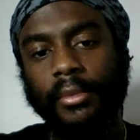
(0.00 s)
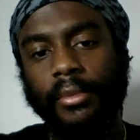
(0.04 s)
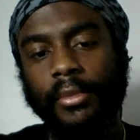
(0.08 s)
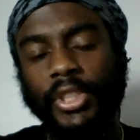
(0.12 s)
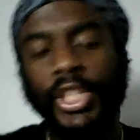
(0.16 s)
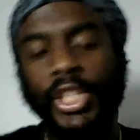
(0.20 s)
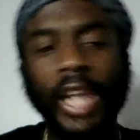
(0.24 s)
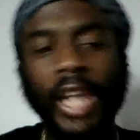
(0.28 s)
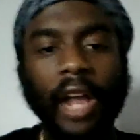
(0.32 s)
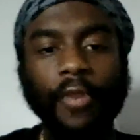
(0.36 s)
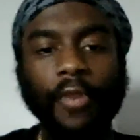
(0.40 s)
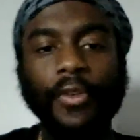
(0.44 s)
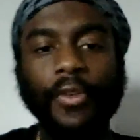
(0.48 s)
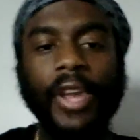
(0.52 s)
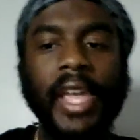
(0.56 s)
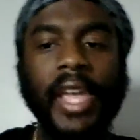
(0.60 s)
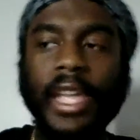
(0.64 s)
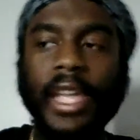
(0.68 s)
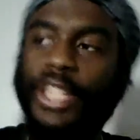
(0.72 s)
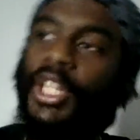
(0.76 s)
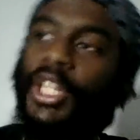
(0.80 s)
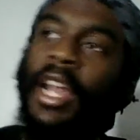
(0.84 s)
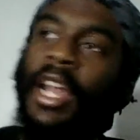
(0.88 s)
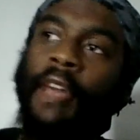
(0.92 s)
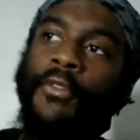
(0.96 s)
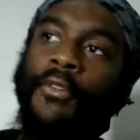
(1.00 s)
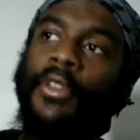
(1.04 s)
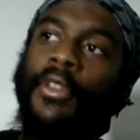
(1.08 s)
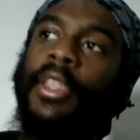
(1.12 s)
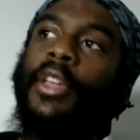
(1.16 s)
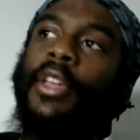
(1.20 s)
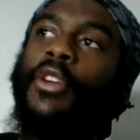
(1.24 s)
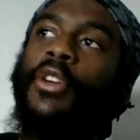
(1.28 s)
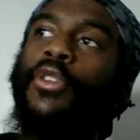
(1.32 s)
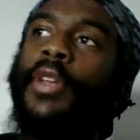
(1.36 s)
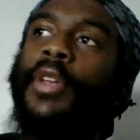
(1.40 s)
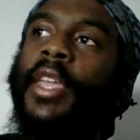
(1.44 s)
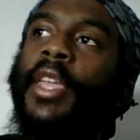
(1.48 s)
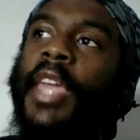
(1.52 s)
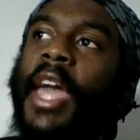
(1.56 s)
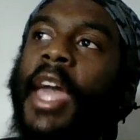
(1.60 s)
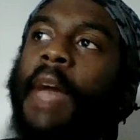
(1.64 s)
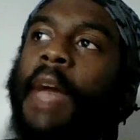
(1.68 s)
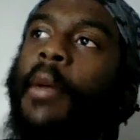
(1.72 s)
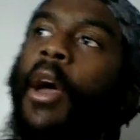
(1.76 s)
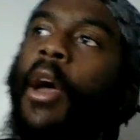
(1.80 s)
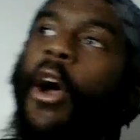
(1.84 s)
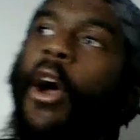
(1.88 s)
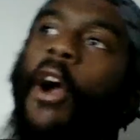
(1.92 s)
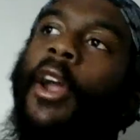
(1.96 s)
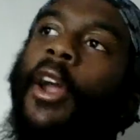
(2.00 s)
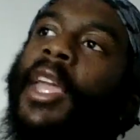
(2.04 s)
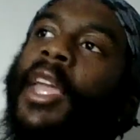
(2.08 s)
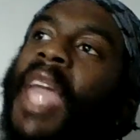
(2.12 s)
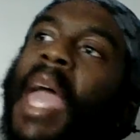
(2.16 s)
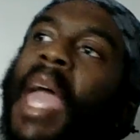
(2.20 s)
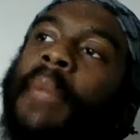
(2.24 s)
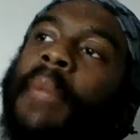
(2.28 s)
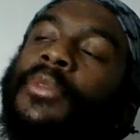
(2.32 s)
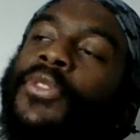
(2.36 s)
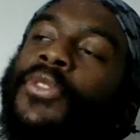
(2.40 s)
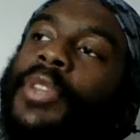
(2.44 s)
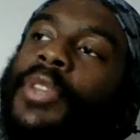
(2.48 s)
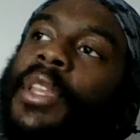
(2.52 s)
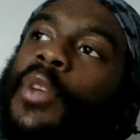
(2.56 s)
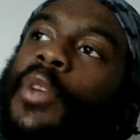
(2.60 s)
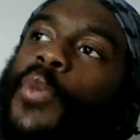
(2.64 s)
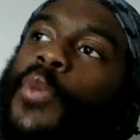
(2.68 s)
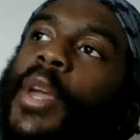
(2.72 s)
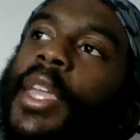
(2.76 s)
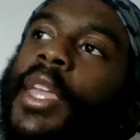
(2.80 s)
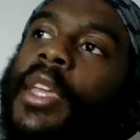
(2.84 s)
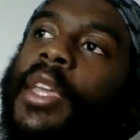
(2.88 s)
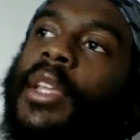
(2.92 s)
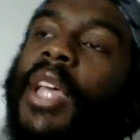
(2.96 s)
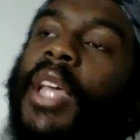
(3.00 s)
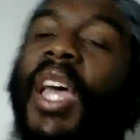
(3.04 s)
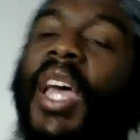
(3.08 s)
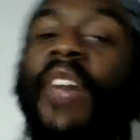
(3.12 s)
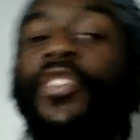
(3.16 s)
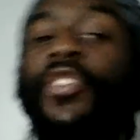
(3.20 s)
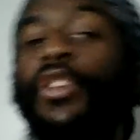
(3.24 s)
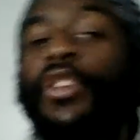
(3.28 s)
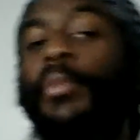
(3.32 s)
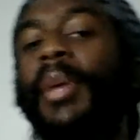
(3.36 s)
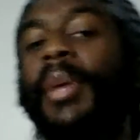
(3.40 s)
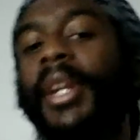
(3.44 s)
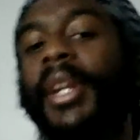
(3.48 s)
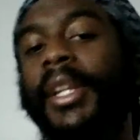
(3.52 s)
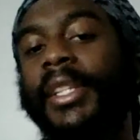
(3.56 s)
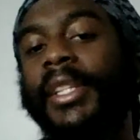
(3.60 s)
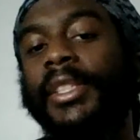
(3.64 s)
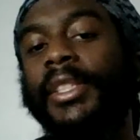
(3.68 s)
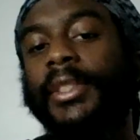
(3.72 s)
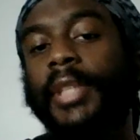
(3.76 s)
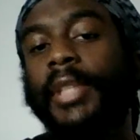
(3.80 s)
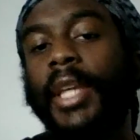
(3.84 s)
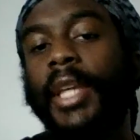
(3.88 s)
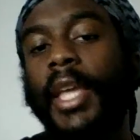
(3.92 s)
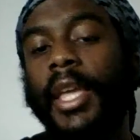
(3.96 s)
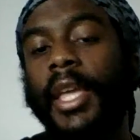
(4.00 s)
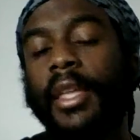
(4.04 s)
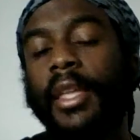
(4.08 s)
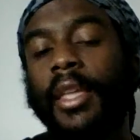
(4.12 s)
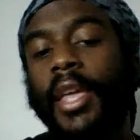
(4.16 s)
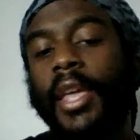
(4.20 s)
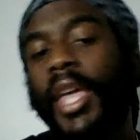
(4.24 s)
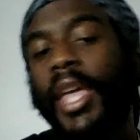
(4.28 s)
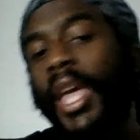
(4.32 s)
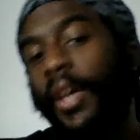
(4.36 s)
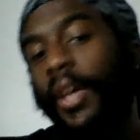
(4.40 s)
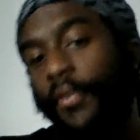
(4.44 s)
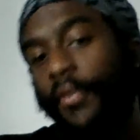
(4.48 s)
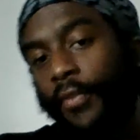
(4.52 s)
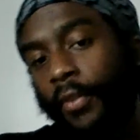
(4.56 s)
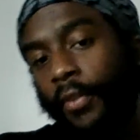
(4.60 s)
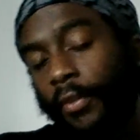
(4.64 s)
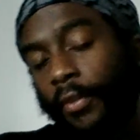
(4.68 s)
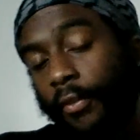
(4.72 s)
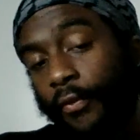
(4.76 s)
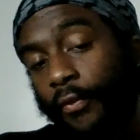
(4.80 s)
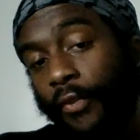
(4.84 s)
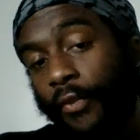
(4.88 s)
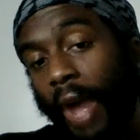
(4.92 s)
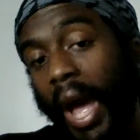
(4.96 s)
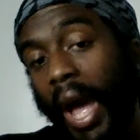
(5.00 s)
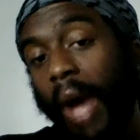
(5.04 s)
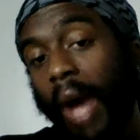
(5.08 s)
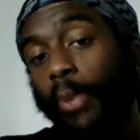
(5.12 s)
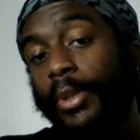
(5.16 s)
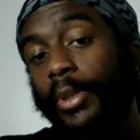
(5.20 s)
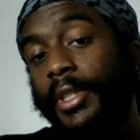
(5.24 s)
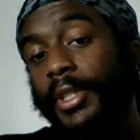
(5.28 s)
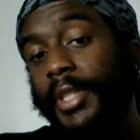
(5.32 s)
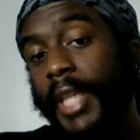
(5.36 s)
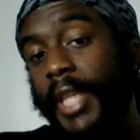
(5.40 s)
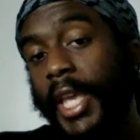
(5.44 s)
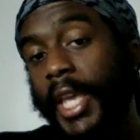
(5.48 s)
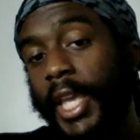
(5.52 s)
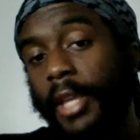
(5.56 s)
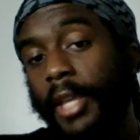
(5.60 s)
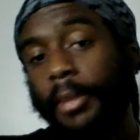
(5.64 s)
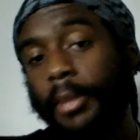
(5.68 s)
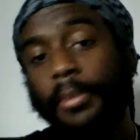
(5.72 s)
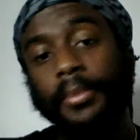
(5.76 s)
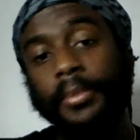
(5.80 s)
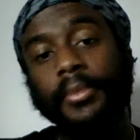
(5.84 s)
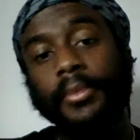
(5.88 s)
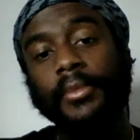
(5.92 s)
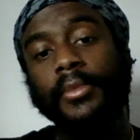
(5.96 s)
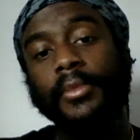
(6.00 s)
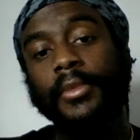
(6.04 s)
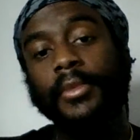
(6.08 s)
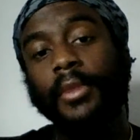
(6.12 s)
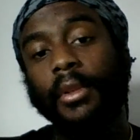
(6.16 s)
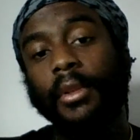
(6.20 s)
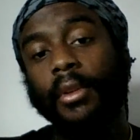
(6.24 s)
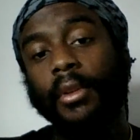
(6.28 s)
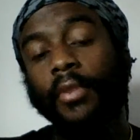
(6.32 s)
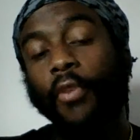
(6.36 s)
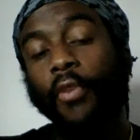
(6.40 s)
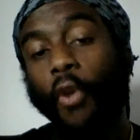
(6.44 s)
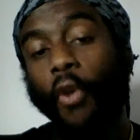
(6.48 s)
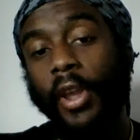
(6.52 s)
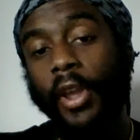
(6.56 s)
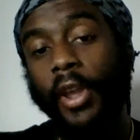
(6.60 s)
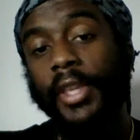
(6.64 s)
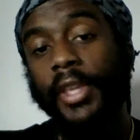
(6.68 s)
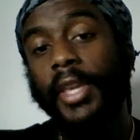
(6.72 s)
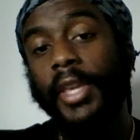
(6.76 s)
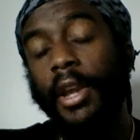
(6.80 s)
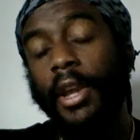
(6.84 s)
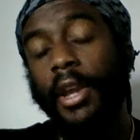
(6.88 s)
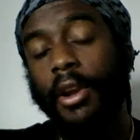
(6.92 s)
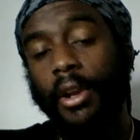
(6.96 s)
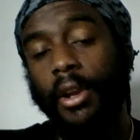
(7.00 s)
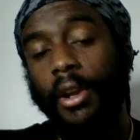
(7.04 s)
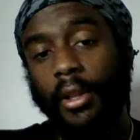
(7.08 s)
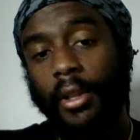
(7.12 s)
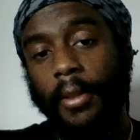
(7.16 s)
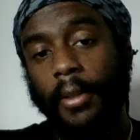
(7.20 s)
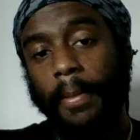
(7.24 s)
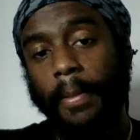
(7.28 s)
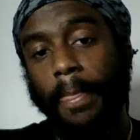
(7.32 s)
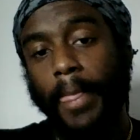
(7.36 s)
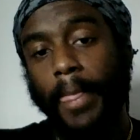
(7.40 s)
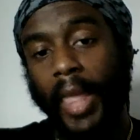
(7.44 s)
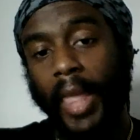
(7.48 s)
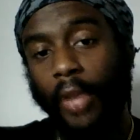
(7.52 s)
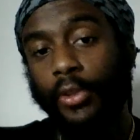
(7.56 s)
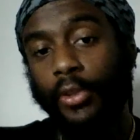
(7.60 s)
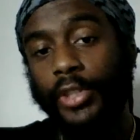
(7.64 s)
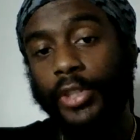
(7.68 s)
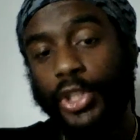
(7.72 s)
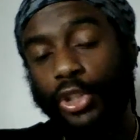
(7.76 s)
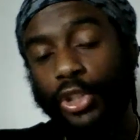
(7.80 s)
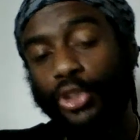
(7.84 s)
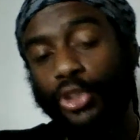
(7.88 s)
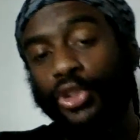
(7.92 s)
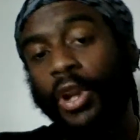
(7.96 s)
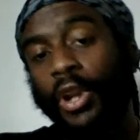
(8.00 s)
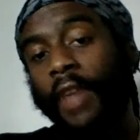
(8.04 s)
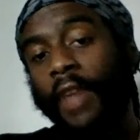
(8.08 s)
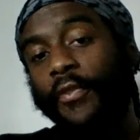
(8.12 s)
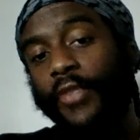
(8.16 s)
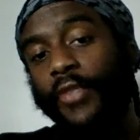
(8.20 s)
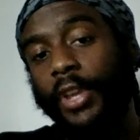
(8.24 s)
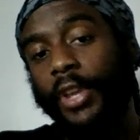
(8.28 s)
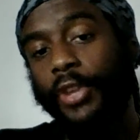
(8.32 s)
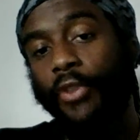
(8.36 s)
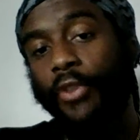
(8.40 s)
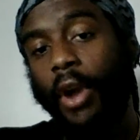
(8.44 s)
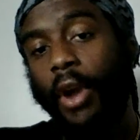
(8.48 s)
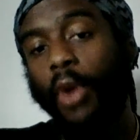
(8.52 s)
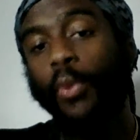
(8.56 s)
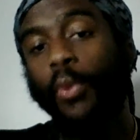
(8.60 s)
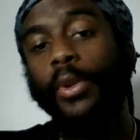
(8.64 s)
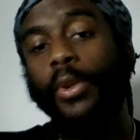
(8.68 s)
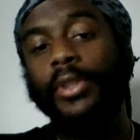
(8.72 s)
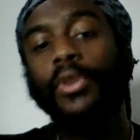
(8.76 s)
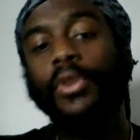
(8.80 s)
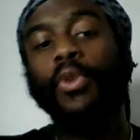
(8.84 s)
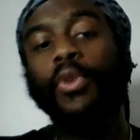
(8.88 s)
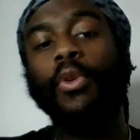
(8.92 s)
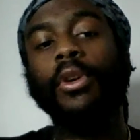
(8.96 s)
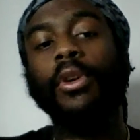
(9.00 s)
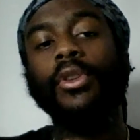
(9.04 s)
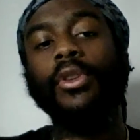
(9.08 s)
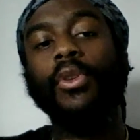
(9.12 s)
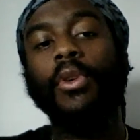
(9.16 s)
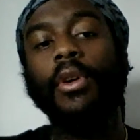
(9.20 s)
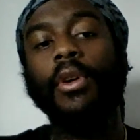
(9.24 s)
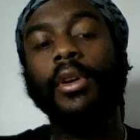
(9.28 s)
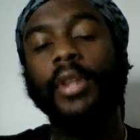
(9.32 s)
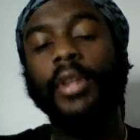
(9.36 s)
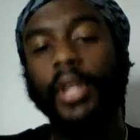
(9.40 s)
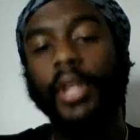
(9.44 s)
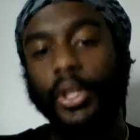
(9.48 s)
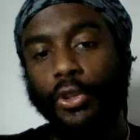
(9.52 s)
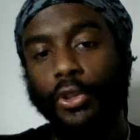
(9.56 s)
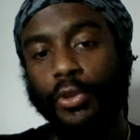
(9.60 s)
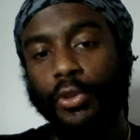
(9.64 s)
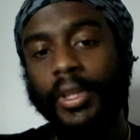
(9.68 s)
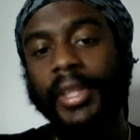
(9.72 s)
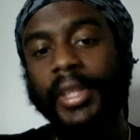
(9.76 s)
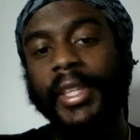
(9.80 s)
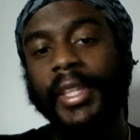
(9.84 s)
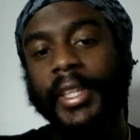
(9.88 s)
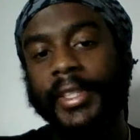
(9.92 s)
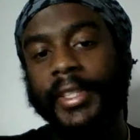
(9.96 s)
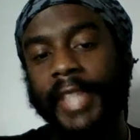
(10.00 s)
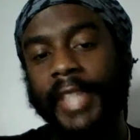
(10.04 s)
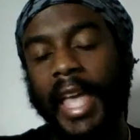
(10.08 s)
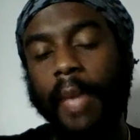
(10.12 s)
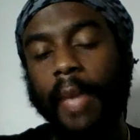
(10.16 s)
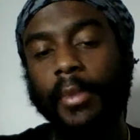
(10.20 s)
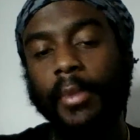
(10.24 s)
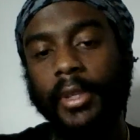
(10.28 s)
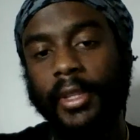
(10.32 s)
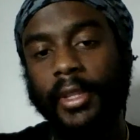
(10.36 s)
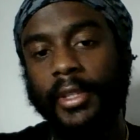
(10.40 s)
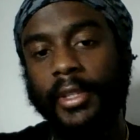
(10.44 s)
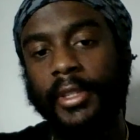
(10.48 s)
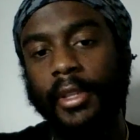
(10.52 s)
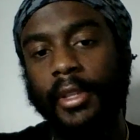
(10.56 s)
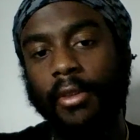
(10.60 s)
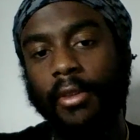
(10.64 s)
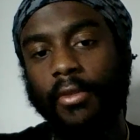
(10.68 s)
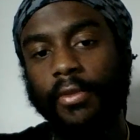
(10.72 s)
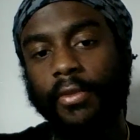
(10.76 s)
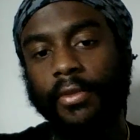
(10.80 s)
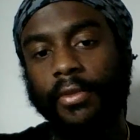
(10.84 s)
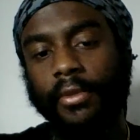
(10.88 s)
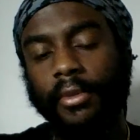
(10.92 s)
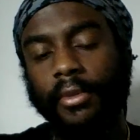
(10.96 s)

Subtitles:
Should I read? Should I really go to camp? Are camps really wicked? If you've been in this thing, I would say for a year, and you still trying to figure out what's going on, you need to examine yourself.